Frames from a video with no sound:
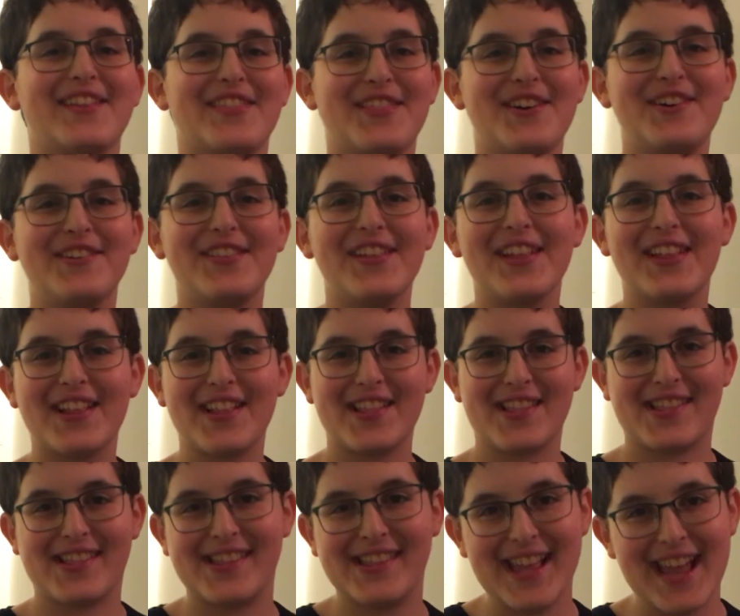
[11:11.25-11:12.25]
although that's
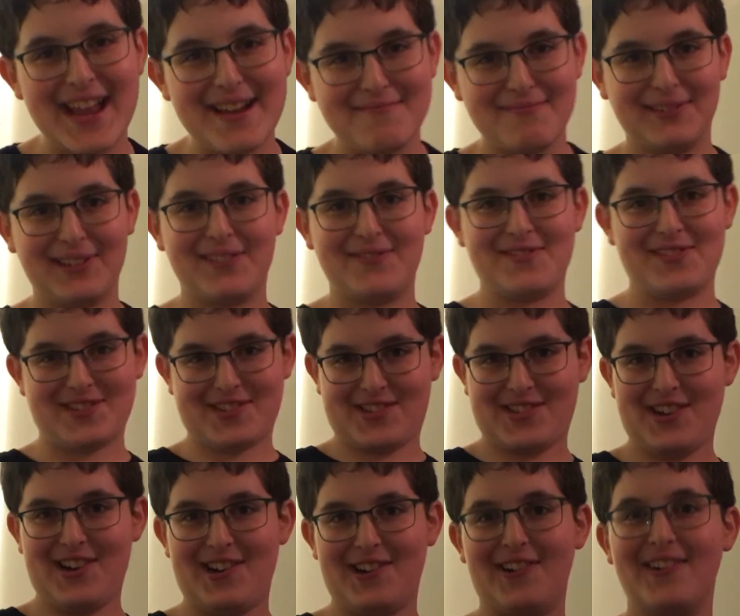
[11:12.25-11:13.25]
a staple of the
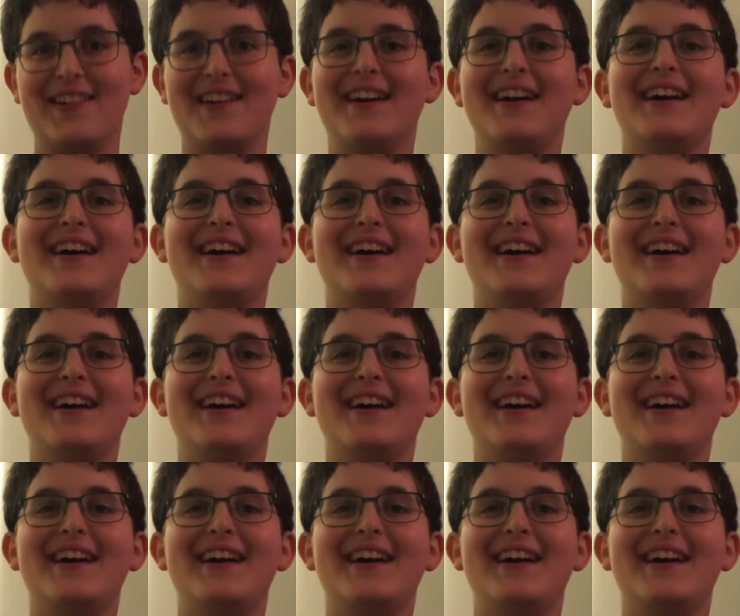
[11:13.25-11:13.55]
show,